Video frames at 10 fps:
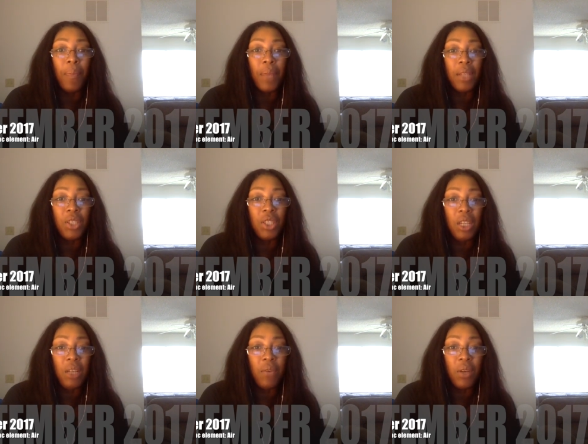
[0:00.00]

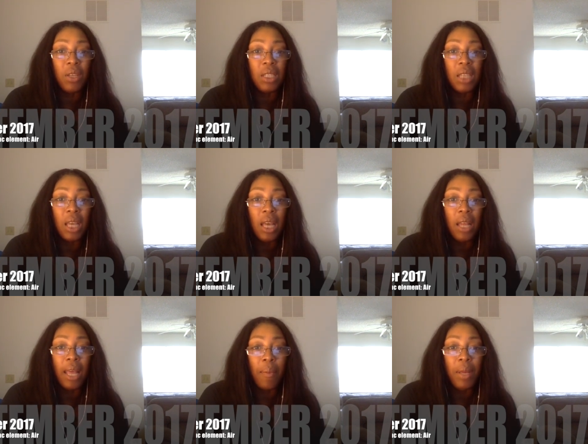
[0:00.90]
achievers.
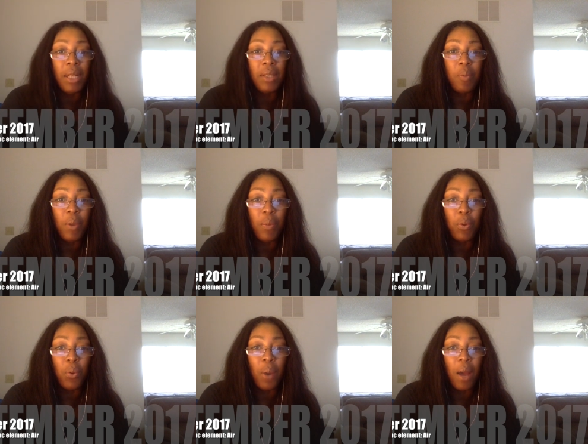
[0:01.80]
That means
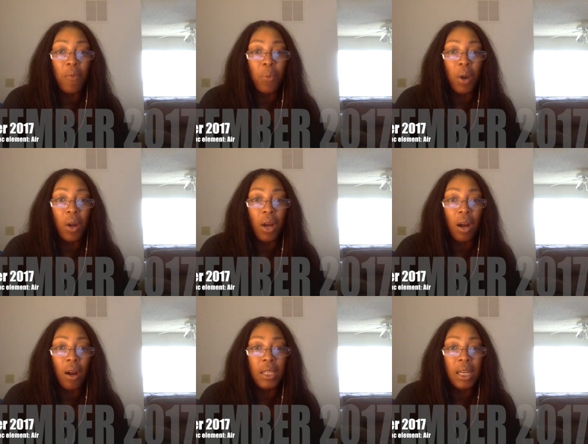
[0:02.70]
people who have worked
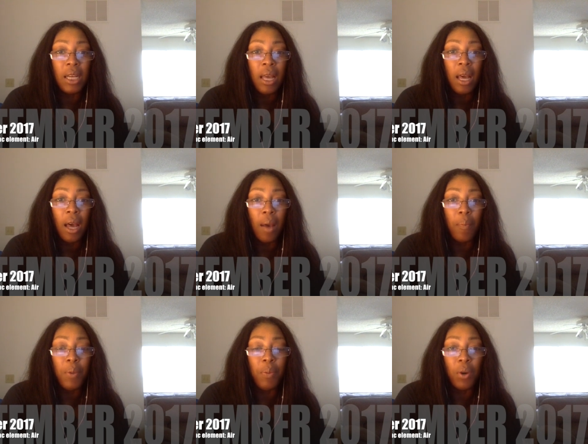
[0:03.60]
hard,
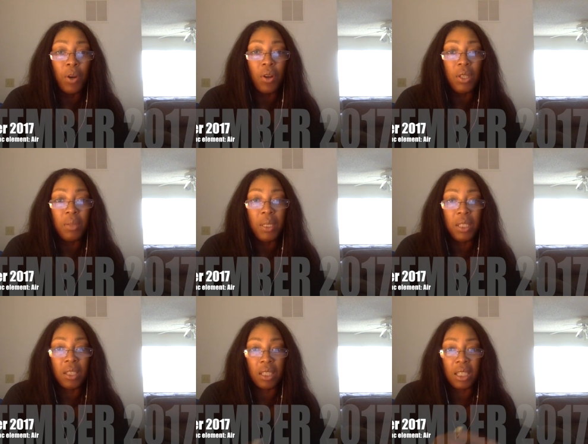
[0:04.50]
people are going to be
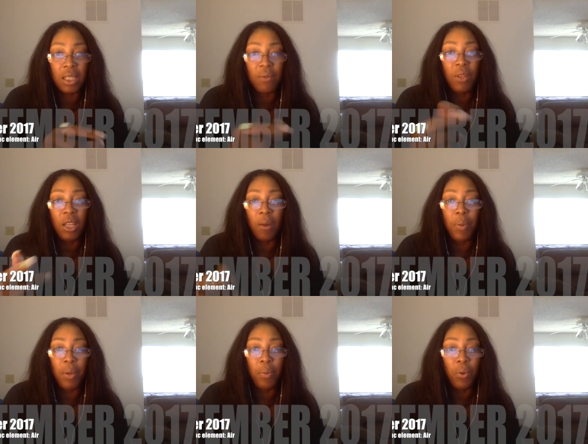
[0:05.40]
successful. There are
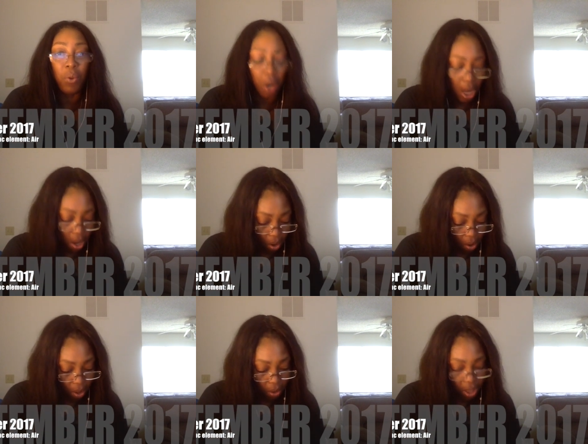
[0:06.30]
people who
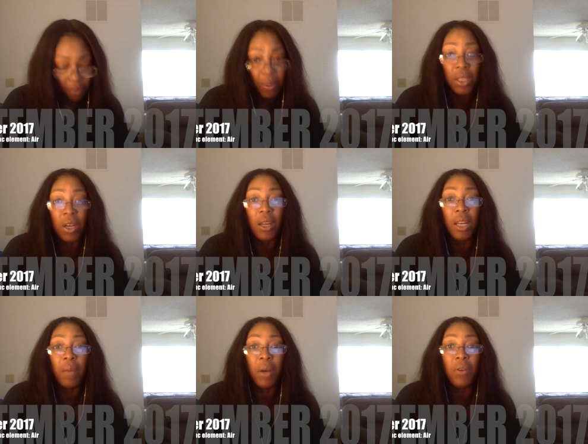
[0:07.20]
are going to be
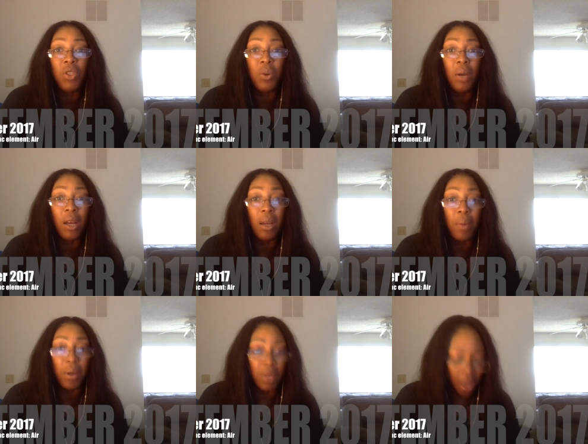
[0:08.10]
talking about you,
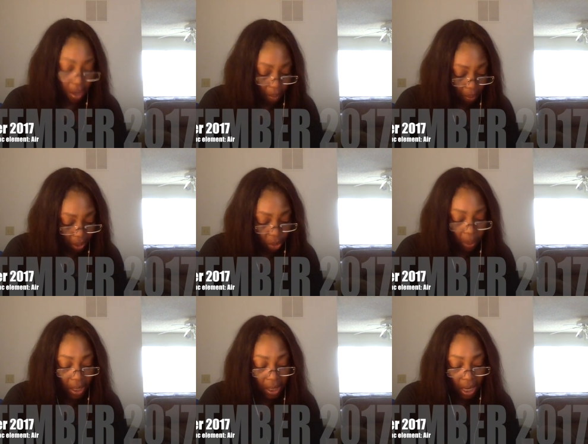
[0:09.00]
about the
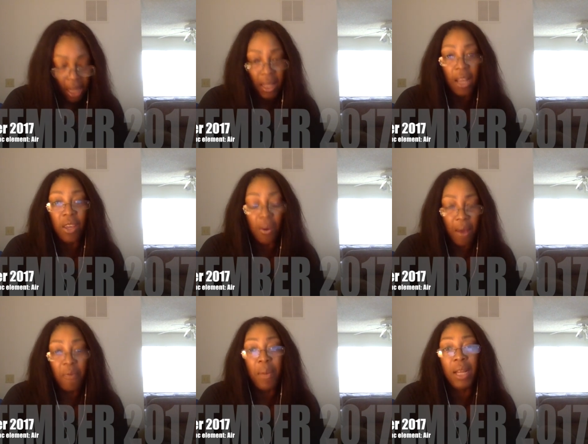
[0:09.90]
accomplishment that you
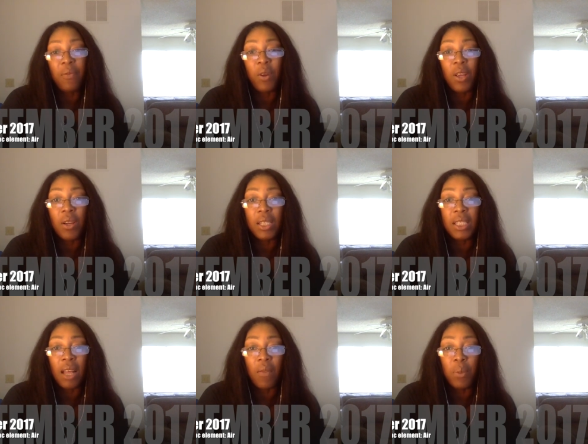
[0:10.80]
have made for
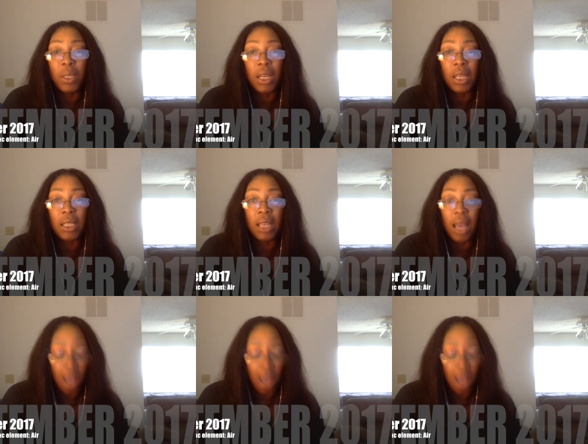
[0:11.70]
yourself, which is